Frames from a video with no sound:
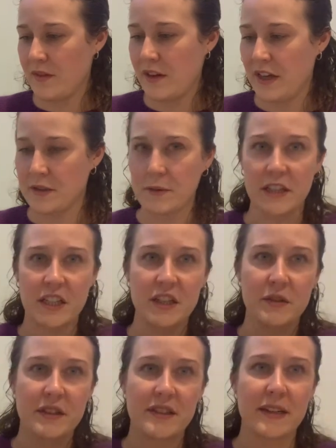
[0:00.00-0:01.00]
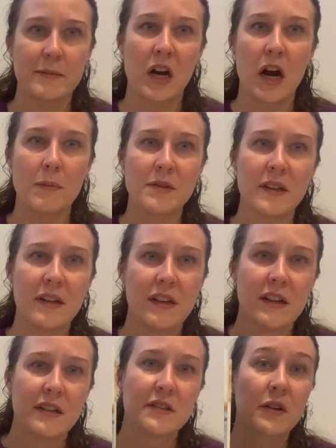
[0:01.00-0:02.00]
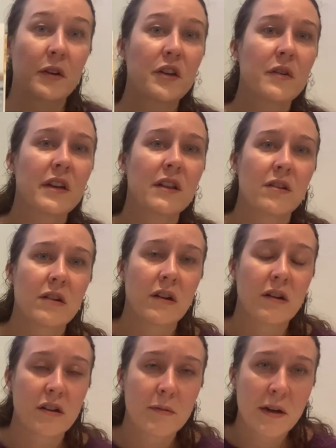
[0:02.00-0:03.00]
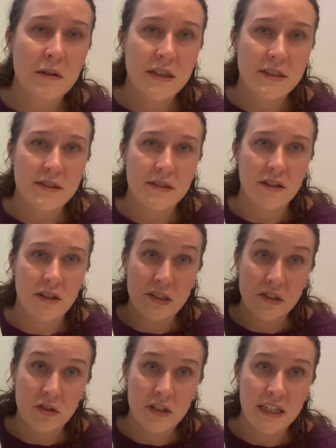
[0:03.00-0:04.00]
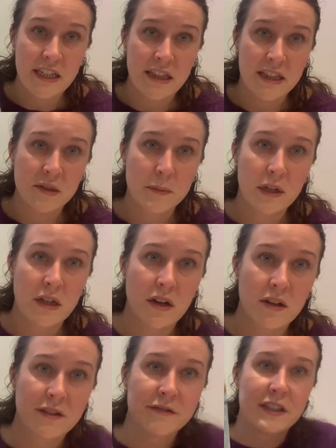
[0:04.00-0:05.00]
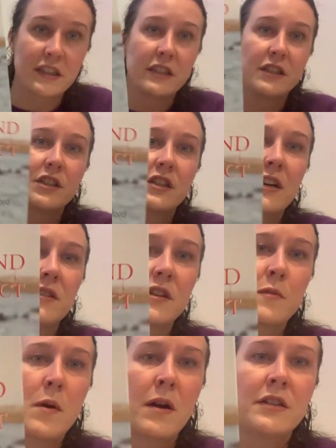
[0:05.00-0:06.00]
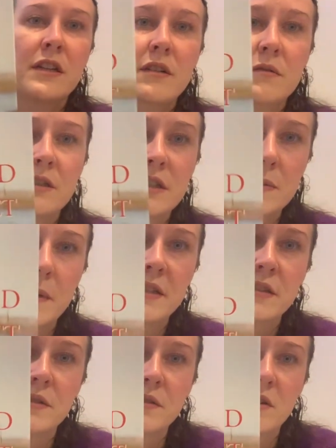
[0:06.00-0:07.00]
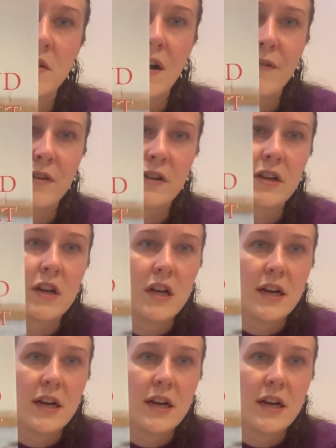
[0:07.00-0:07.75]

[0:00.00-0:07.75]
He's really cute. His name's Hobbs. So you can learn all about this history in this book called The Vintage Shetland Project, which is by Susan Crawford.